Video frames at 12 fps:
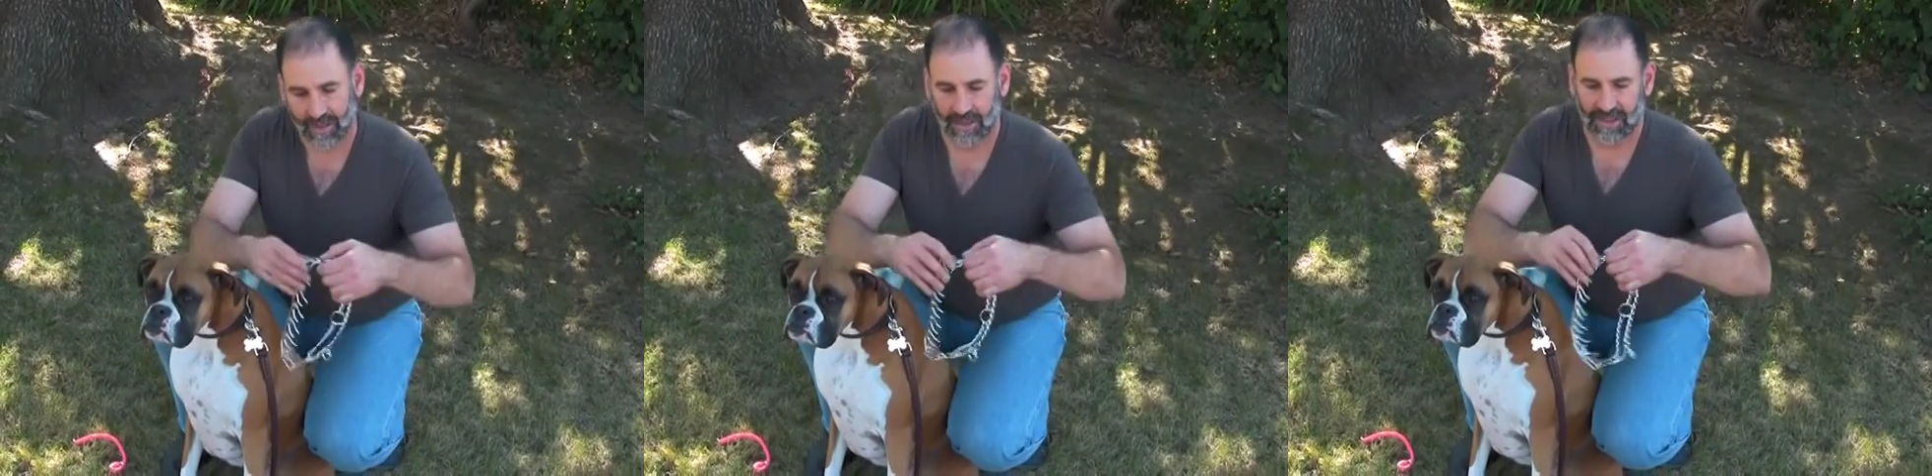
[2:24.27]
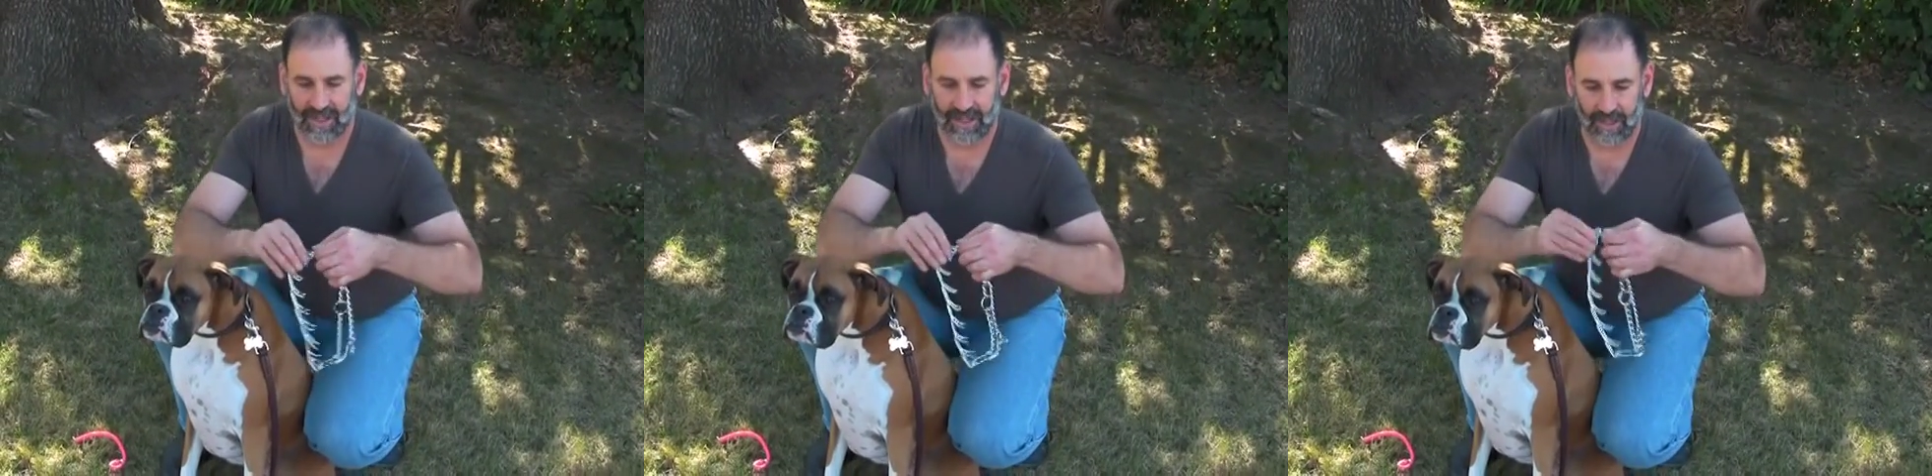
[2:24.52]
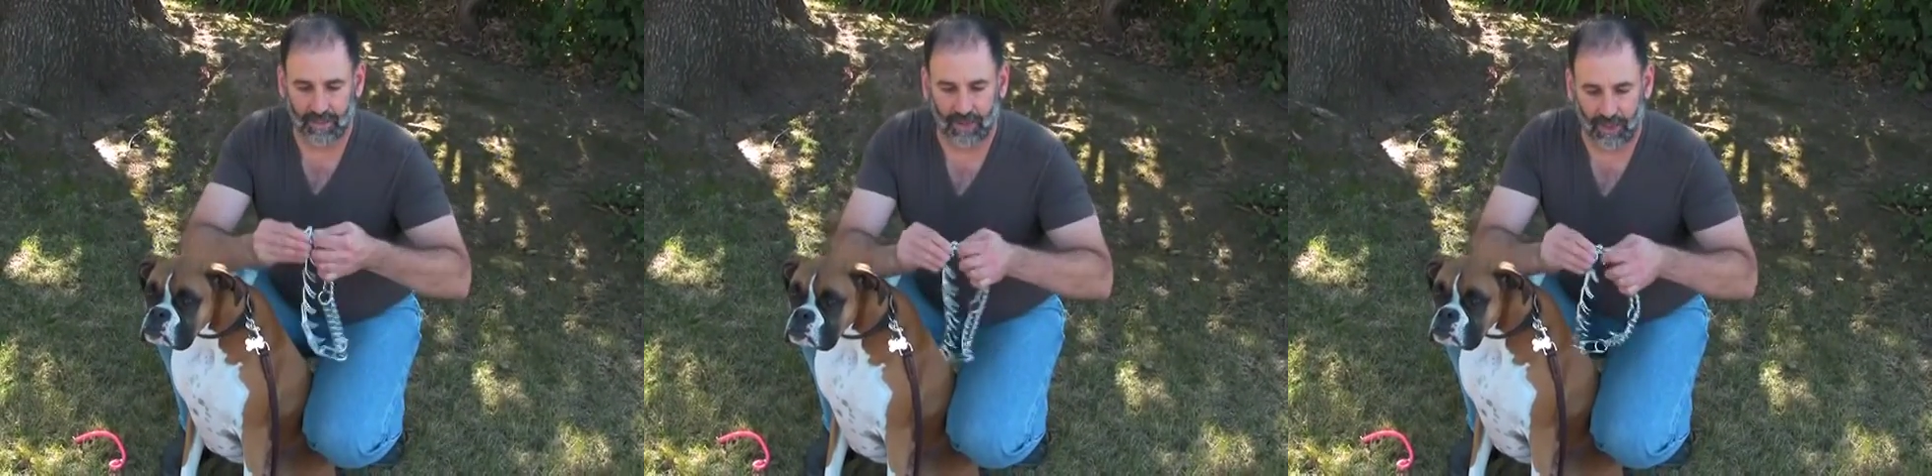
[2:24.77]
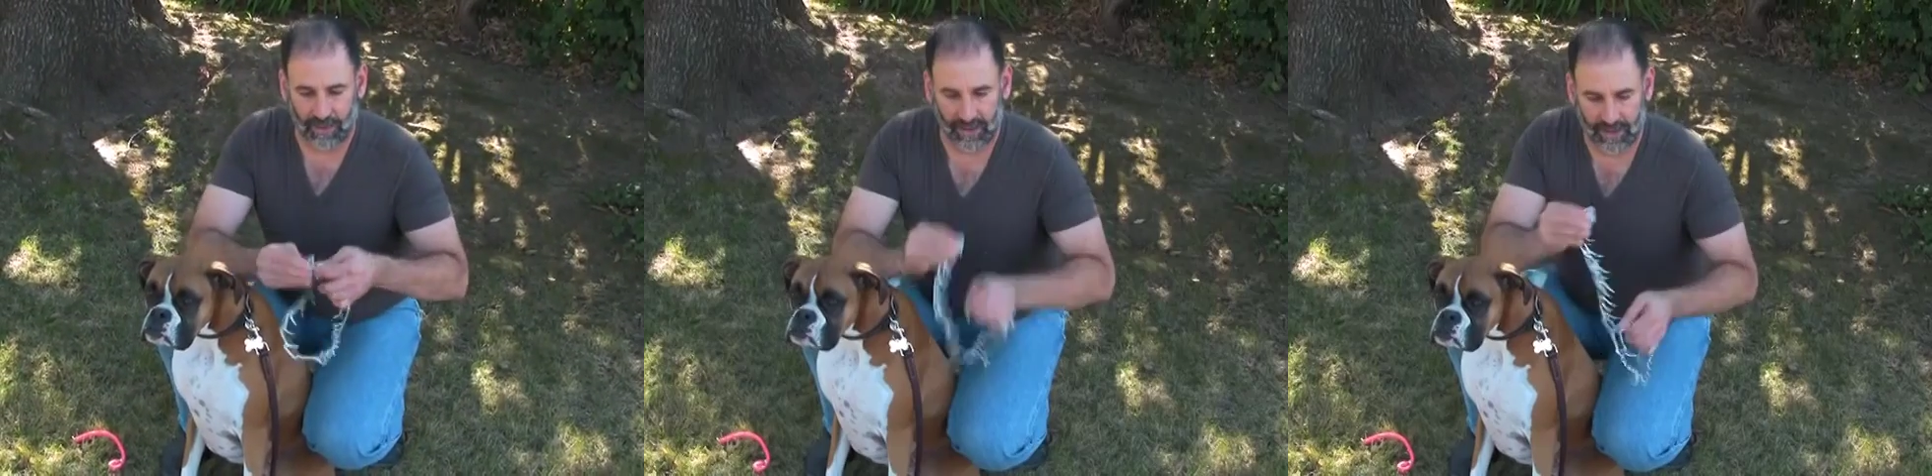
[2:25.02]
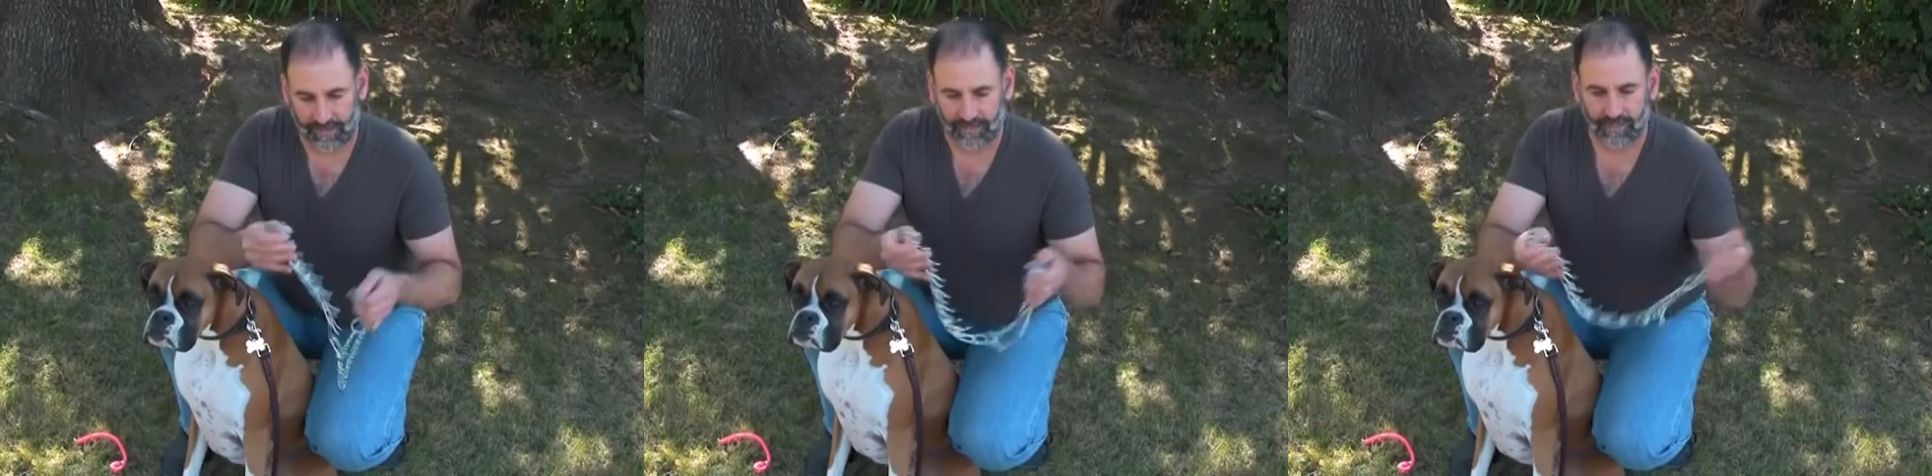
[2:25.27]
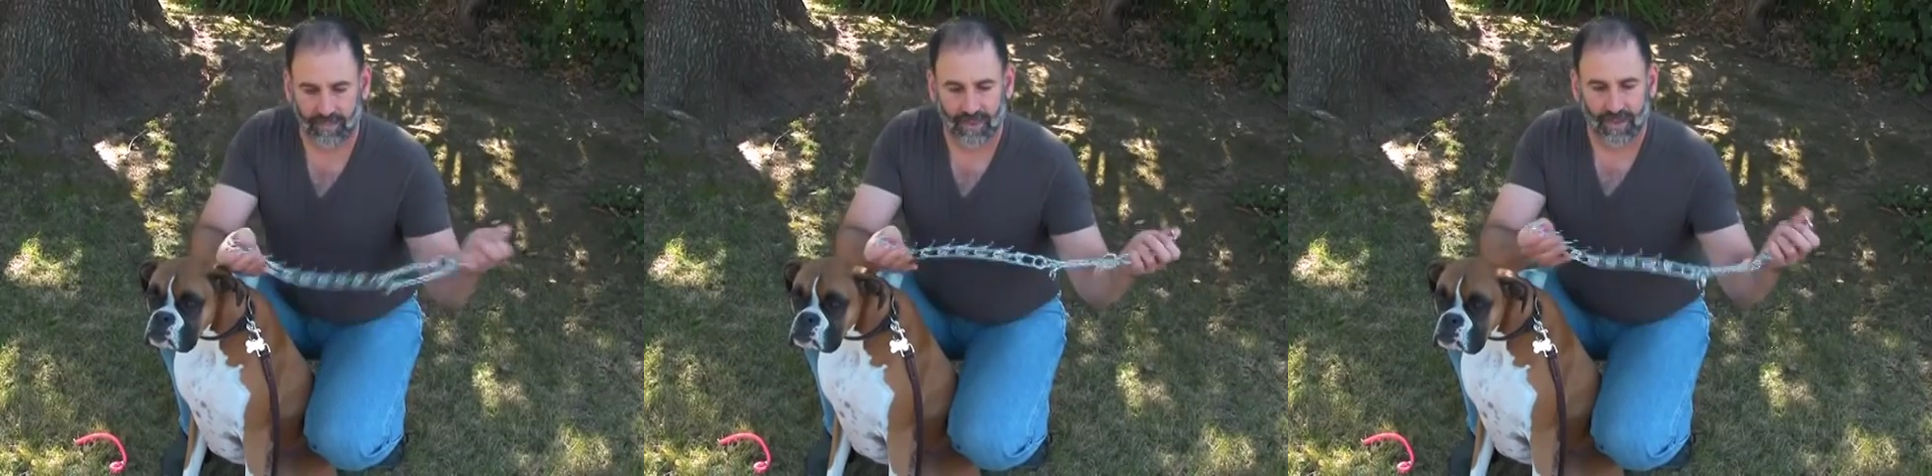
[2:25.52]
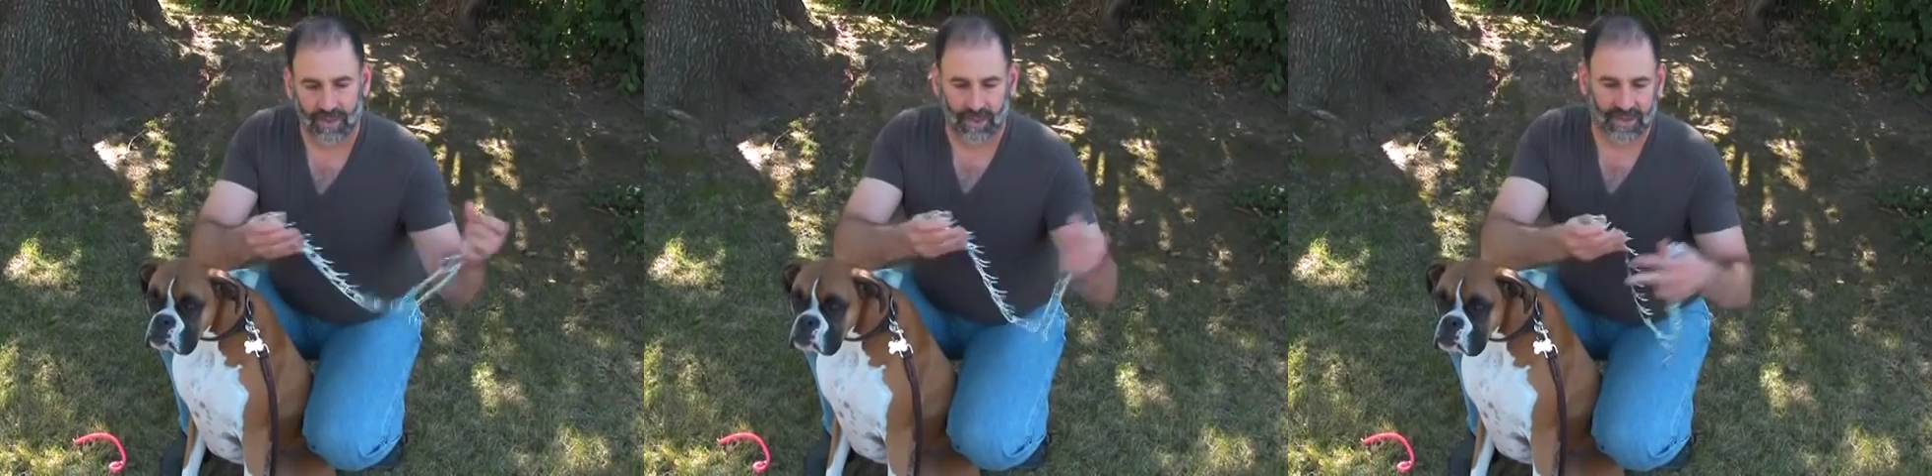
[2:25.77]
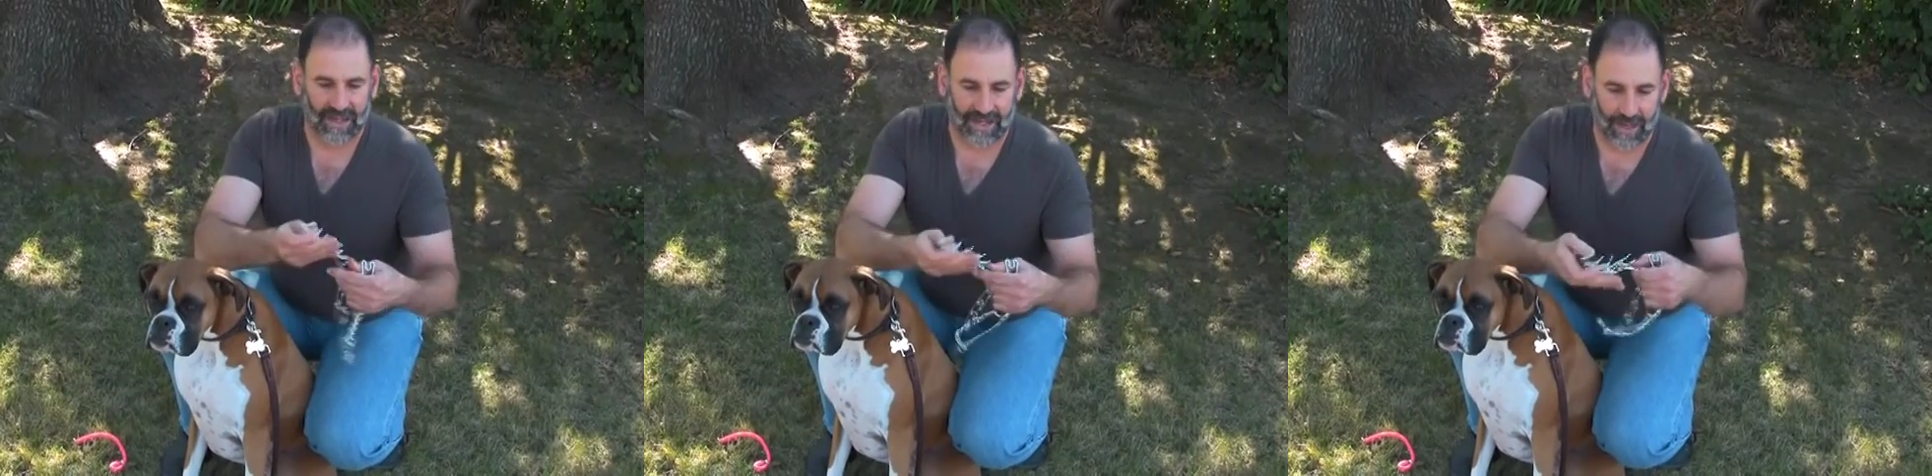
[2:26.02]
You take it apart,
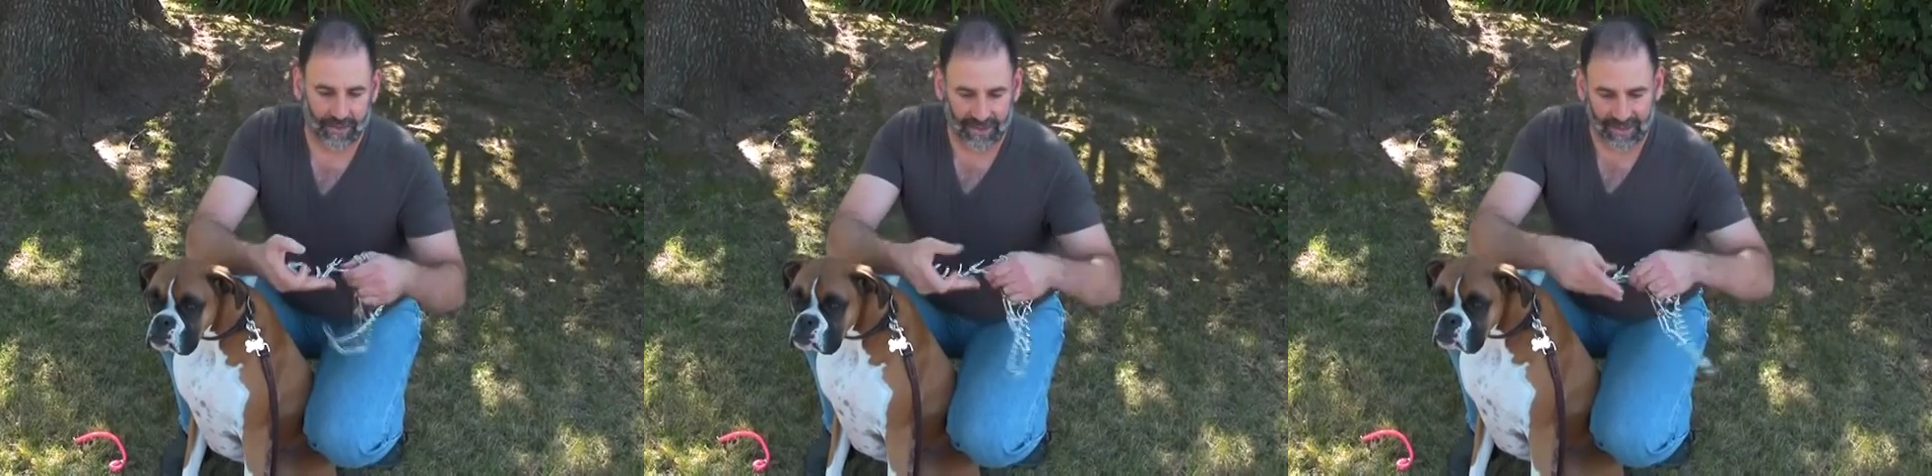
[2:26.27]
you take out